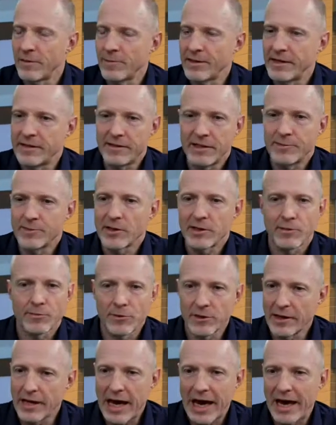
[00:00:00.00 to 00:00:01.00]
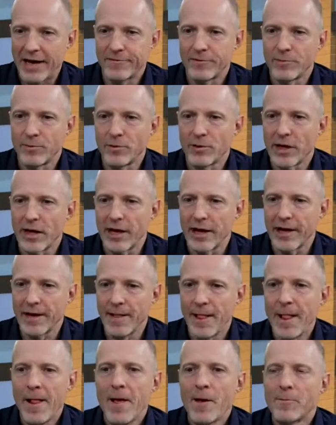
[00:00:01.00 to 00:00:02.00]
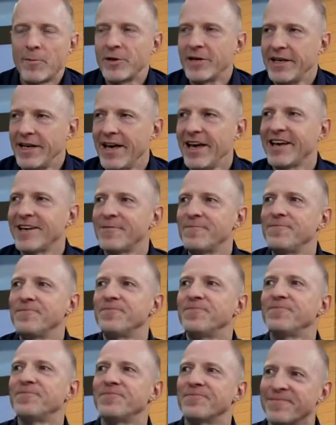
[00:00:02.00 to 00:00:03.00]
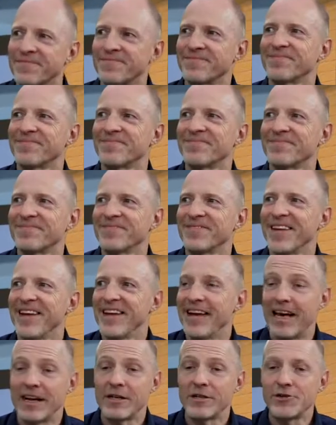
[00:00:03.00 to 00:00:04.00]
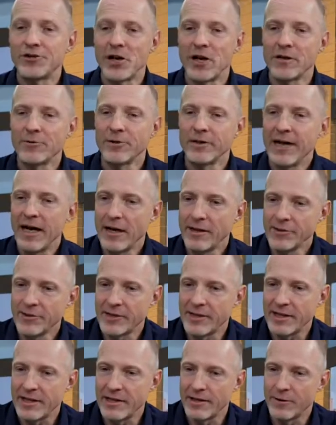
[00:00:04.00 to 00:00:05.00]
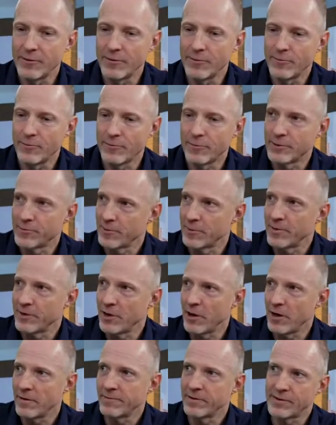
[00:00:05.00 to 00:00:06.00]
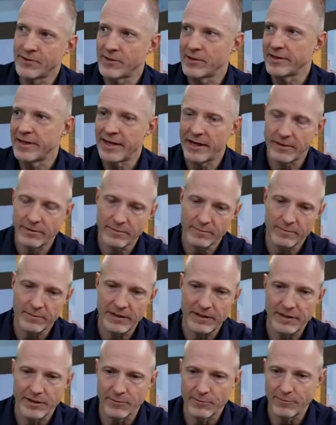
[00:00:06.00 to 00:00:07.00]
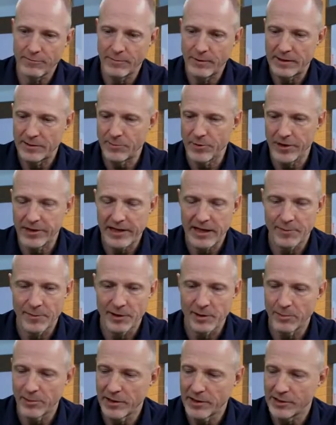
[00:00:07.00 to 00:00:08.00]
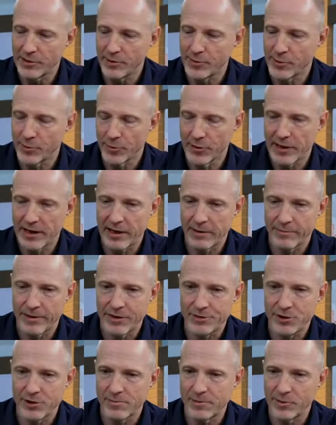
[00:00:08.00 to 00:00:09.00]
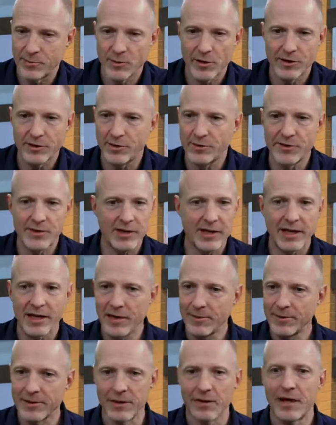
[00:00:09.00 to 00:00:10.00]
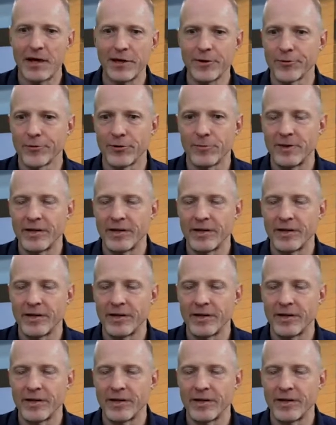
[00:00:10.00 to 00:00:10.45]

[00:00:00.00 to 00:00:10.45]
And he seems like a really affable guy. But again, and John Krakowski, who was from The Office and now, you know, is married to Emily Blunt, used to work out at my gym as well. And you'd see him in the locker room.